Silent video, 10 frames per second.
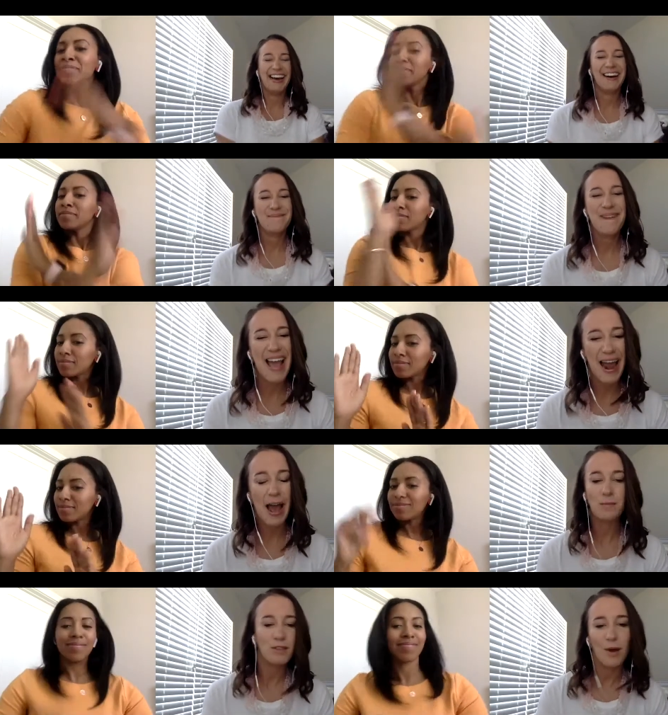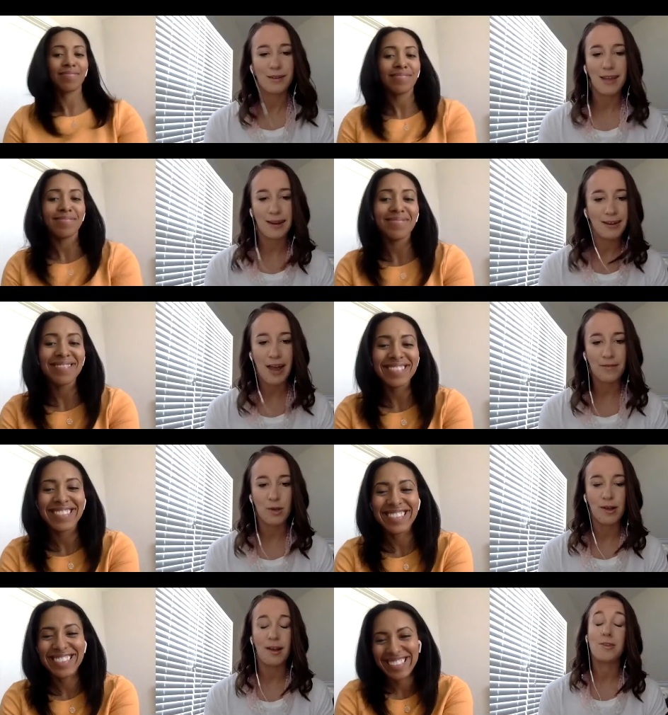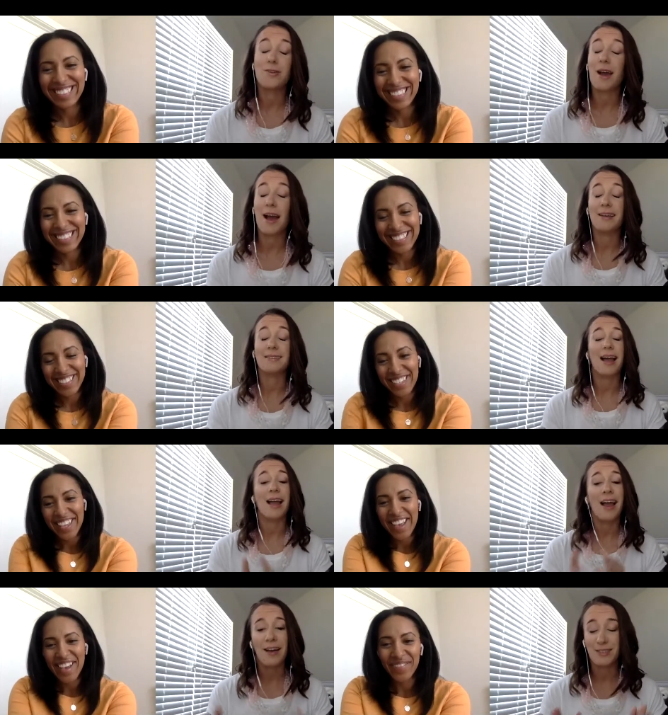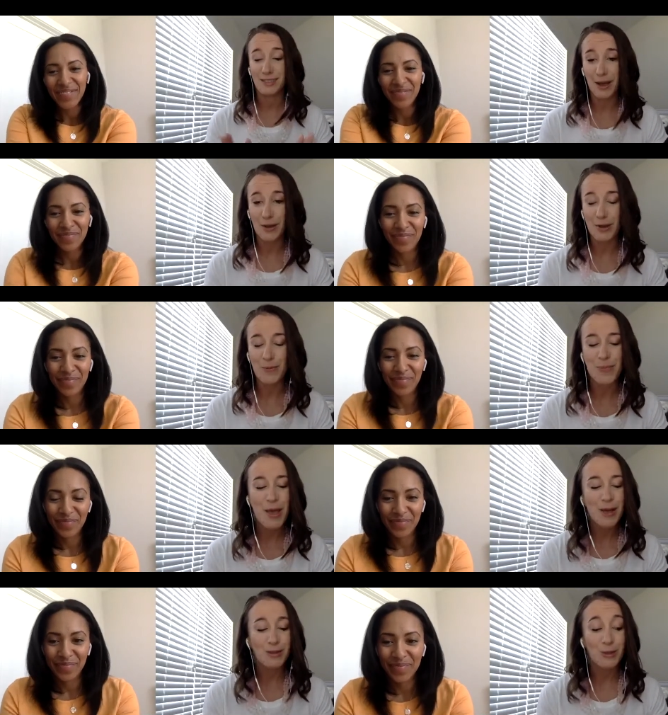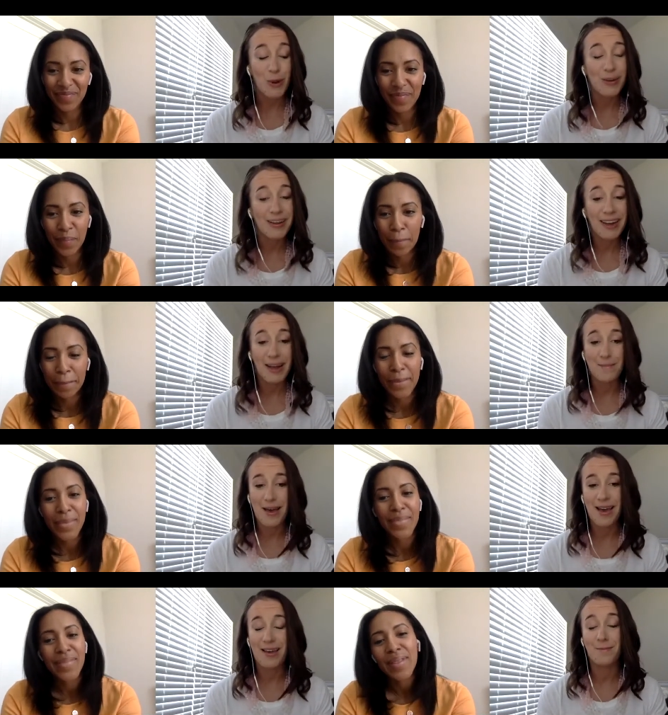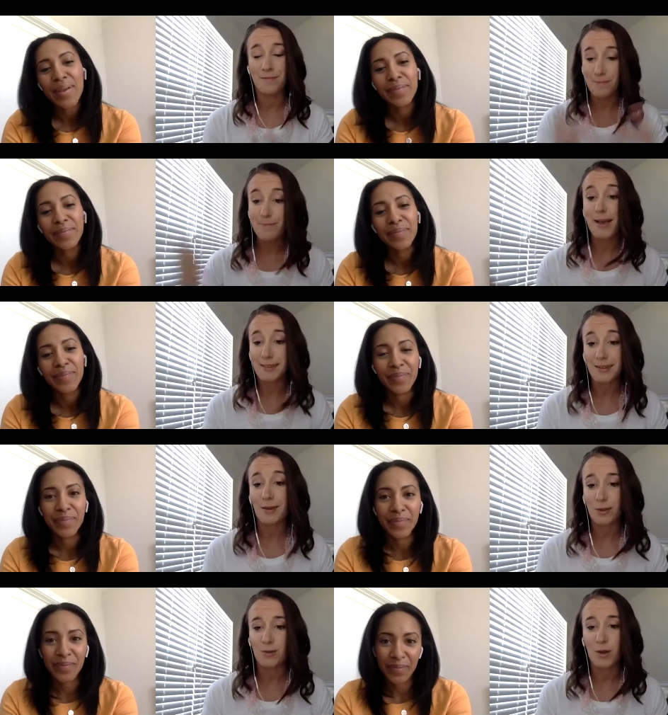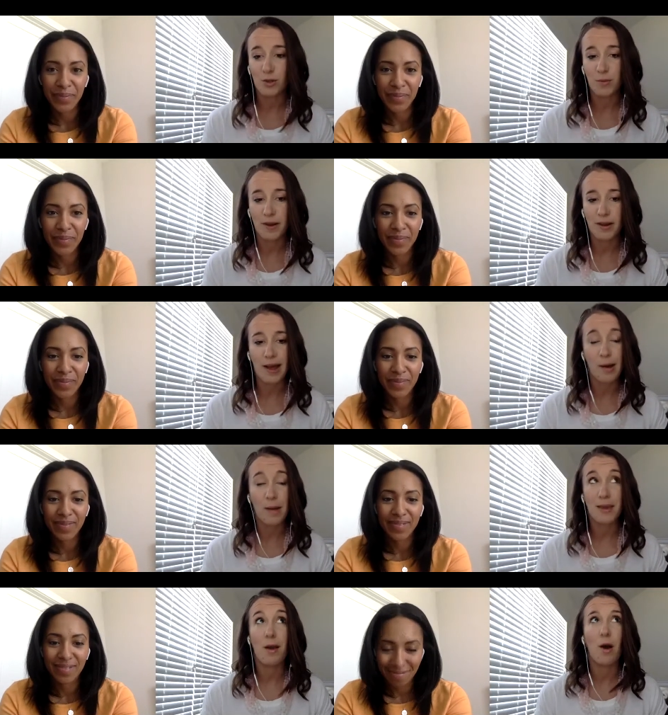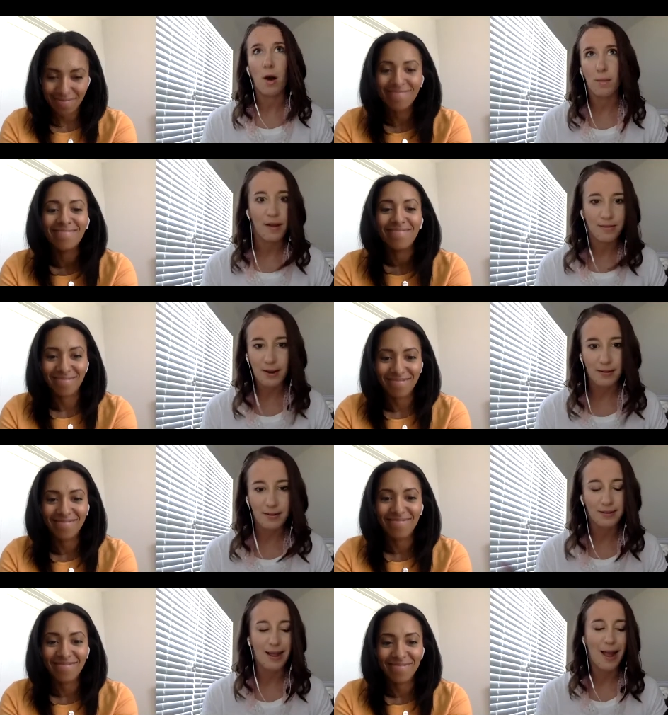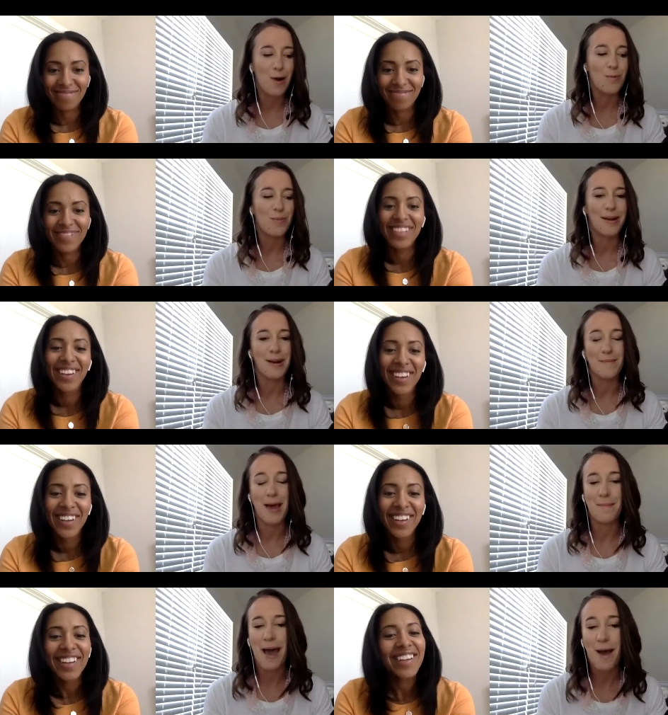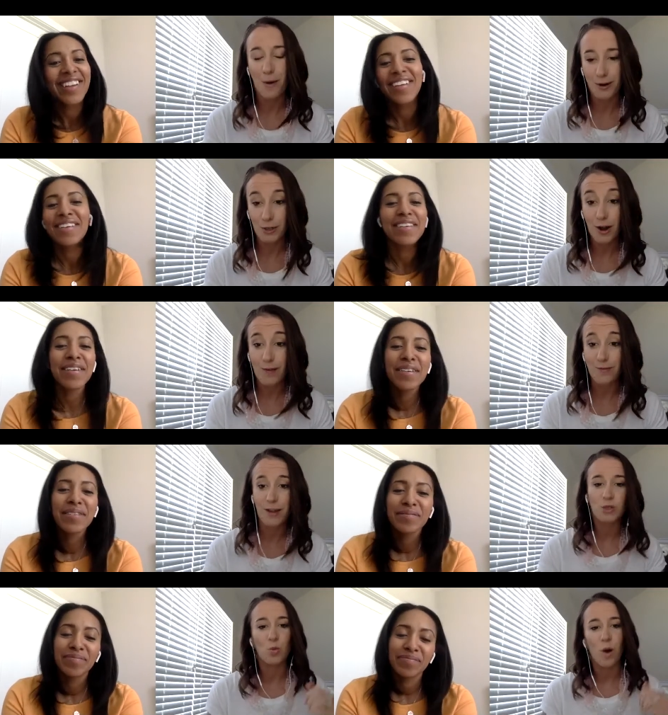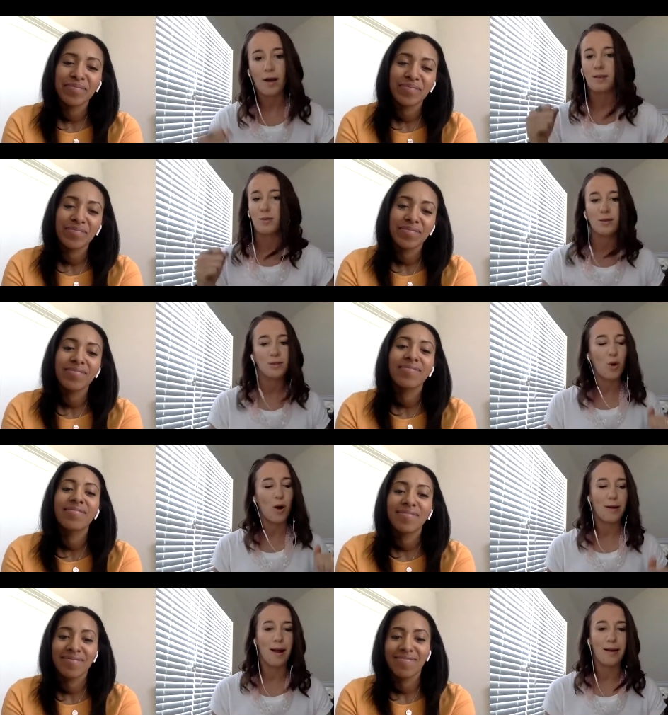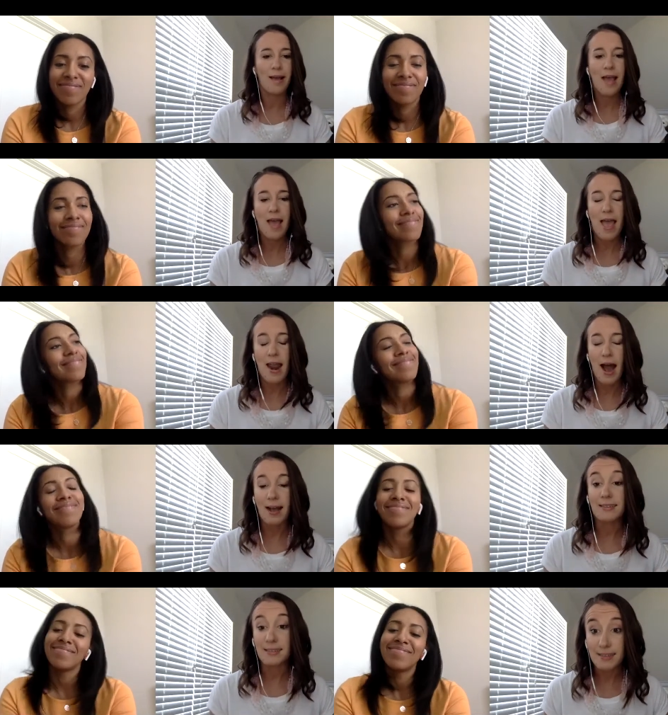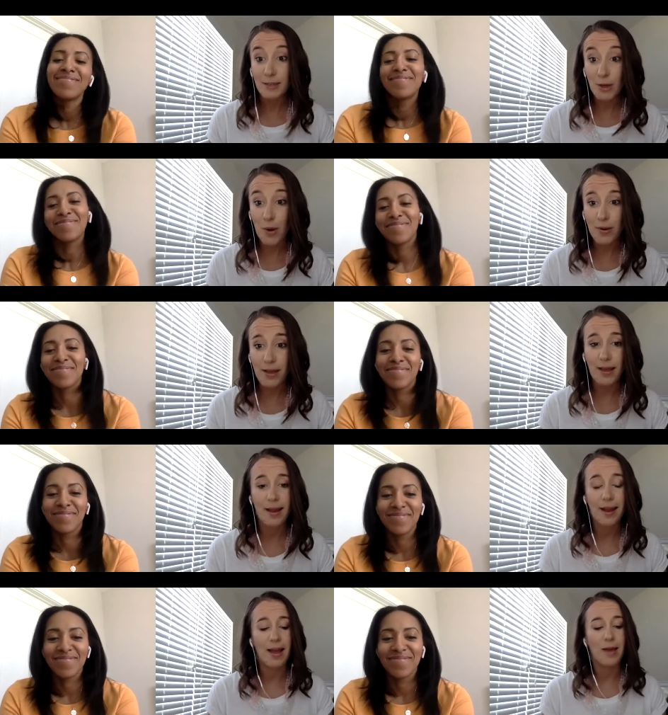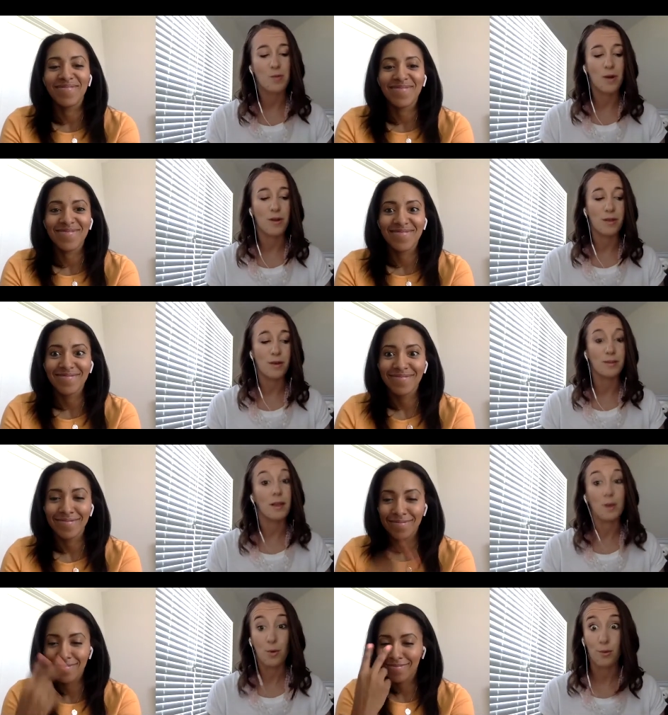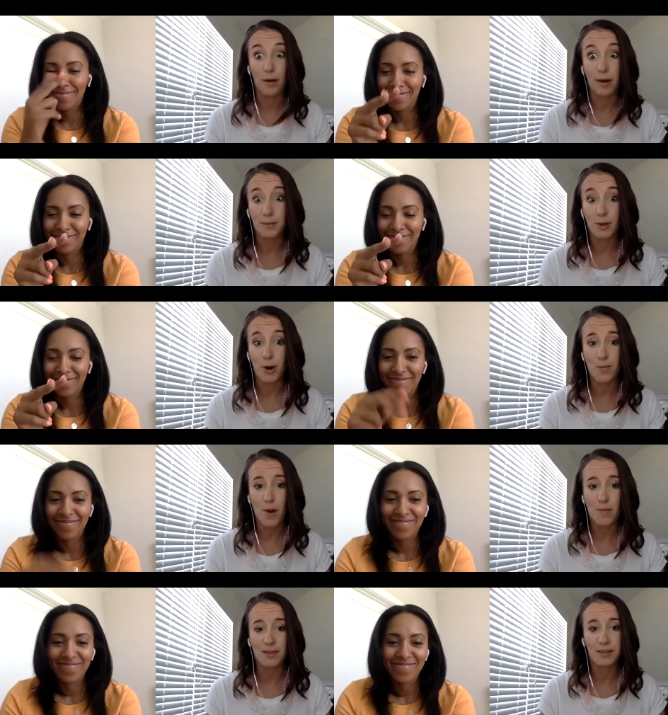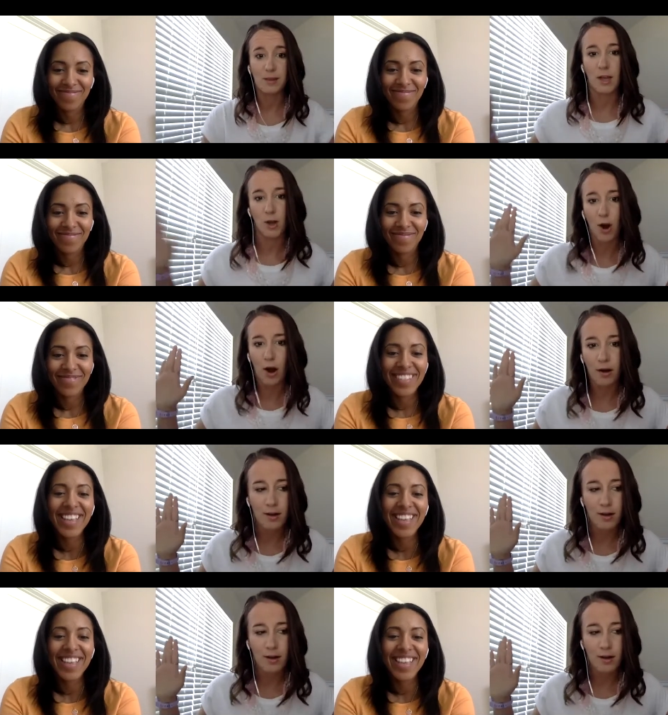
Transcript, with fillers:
Speaker 1: Man, I'm so excited to have you here. And you guys, I have to tell you. So Toni and I met basically through social media, how I meet all my friends now. But um, I'm at Orange Conference walking through this courtyard and I see Toni and I had one of those like run up to her moments. I was like, girl,